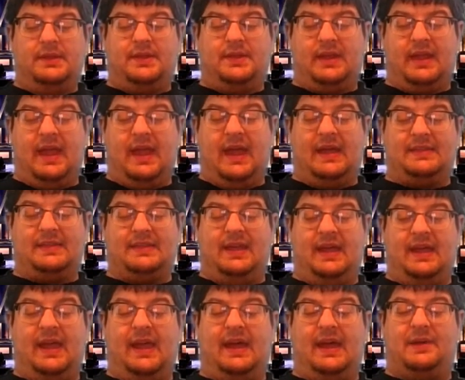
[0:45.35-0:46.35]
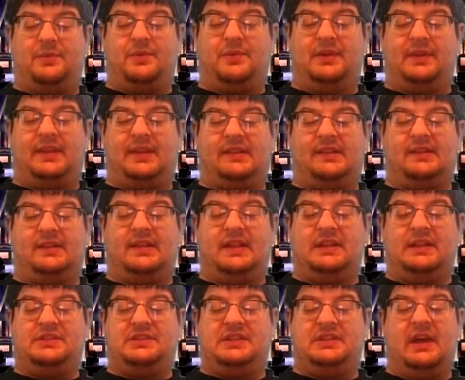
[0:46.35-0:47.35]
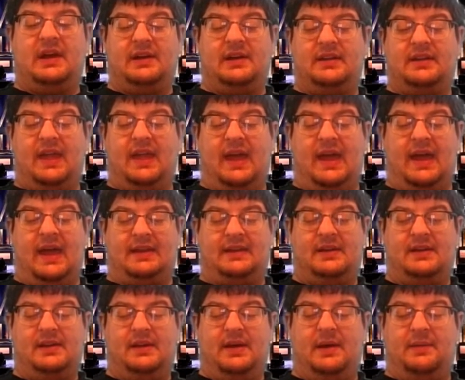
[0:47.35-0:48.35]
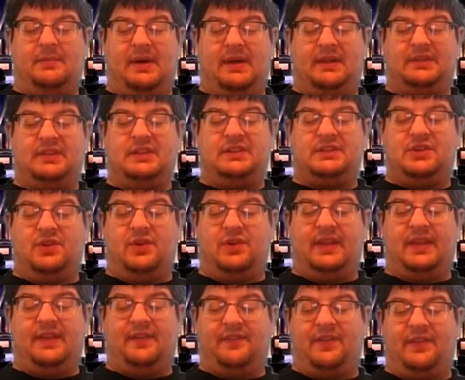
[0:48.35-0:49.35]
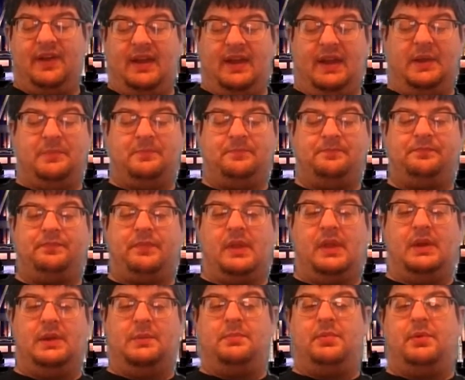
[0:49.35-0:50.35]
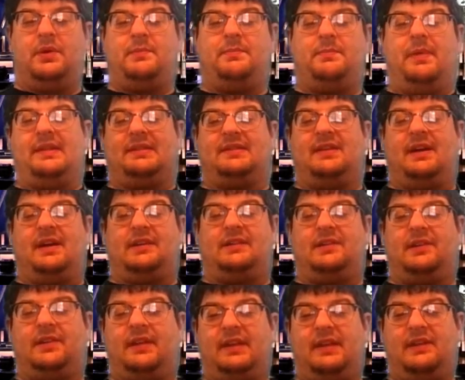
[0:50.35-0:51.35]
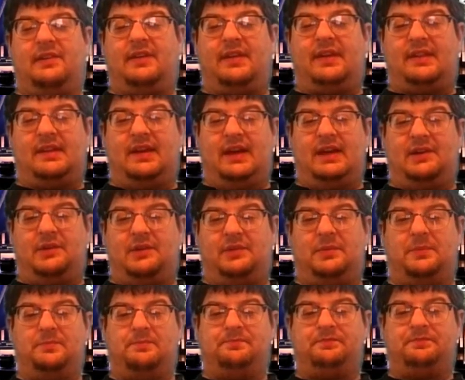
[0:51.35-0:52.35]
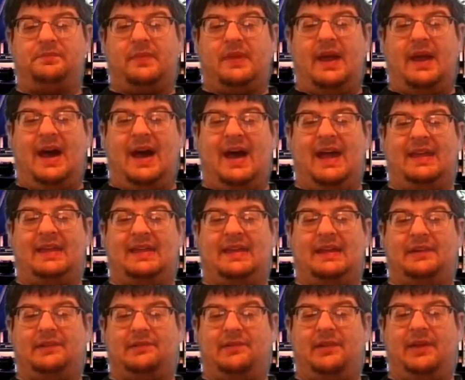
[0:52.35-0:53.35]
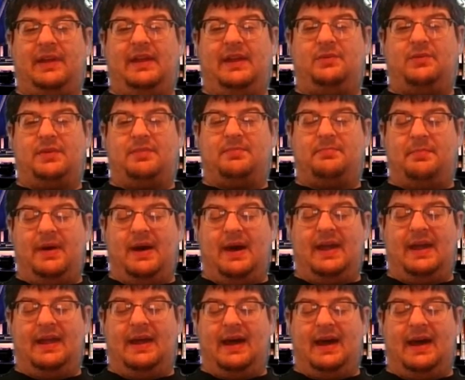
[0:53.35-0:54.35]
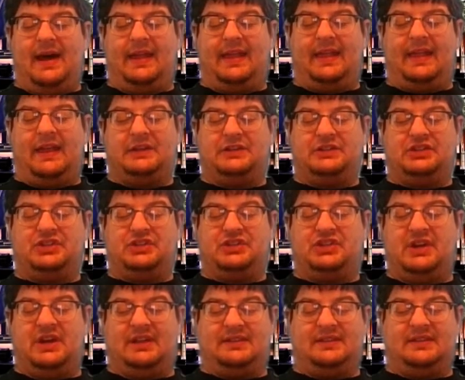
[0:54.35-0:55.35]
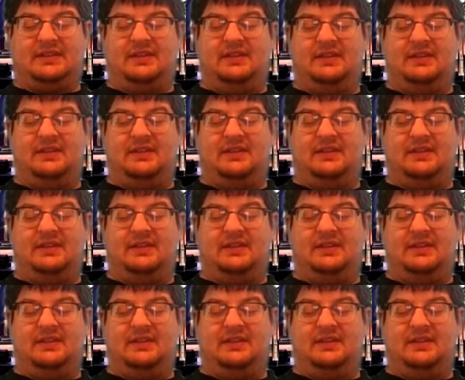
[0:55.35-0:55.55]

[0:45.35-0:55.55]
The Cat in the Hat wants to teach young cat about the joys of reading in a book by Dr. Seuss titled, I Can Read With My Eyes Shut.